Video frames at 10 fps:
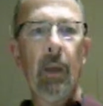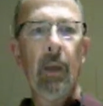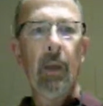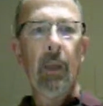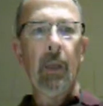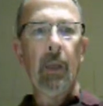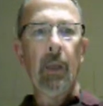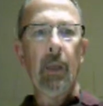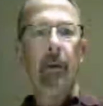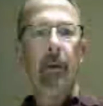
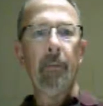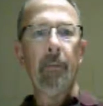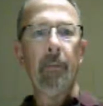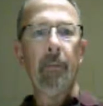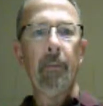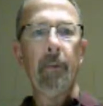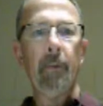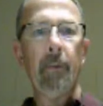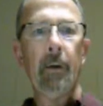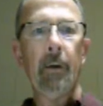And
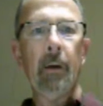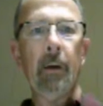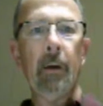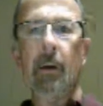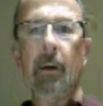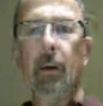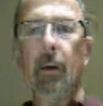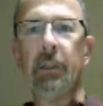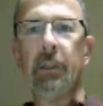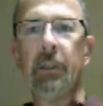go to
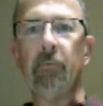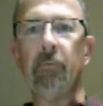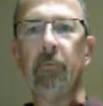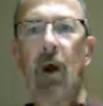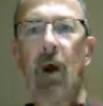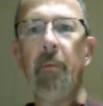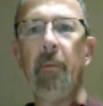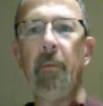sheet 1,